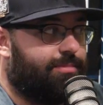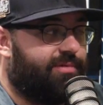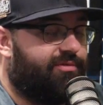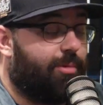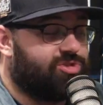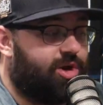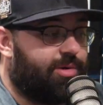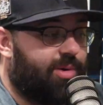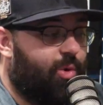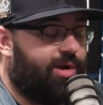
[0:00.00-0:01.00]
before we started
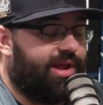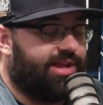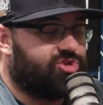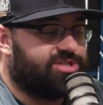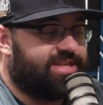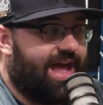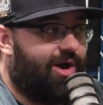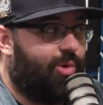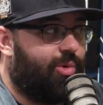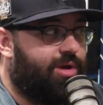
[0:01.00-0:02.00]
recording, and just
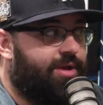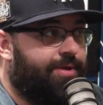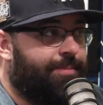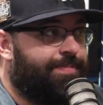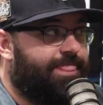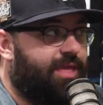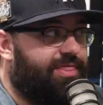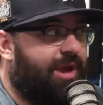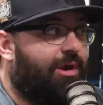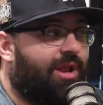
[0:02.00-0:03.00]
how
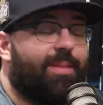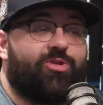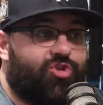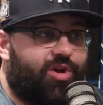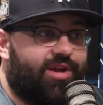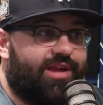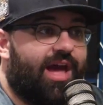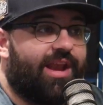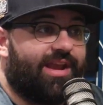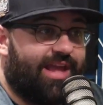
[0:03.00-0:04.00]
they went on this journey
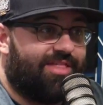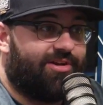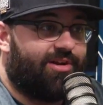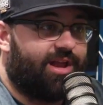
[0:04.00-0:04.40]
kind of together.